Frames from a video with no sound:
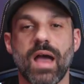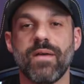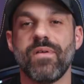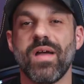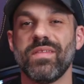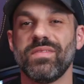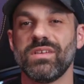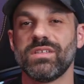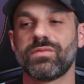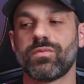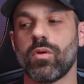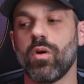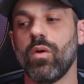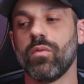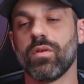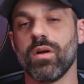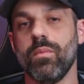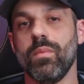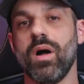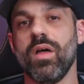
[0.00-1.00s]
I've had these for
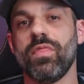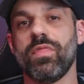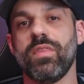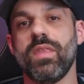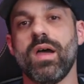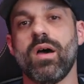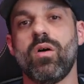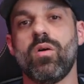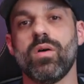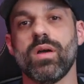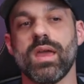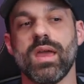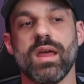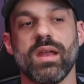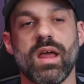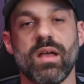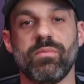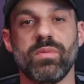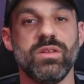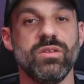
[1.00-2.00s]
over a month now,
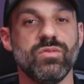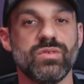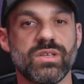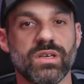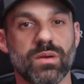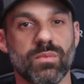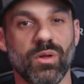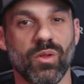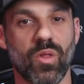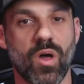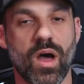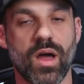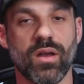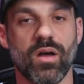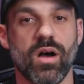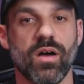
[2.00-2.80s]
and I've been using them a lot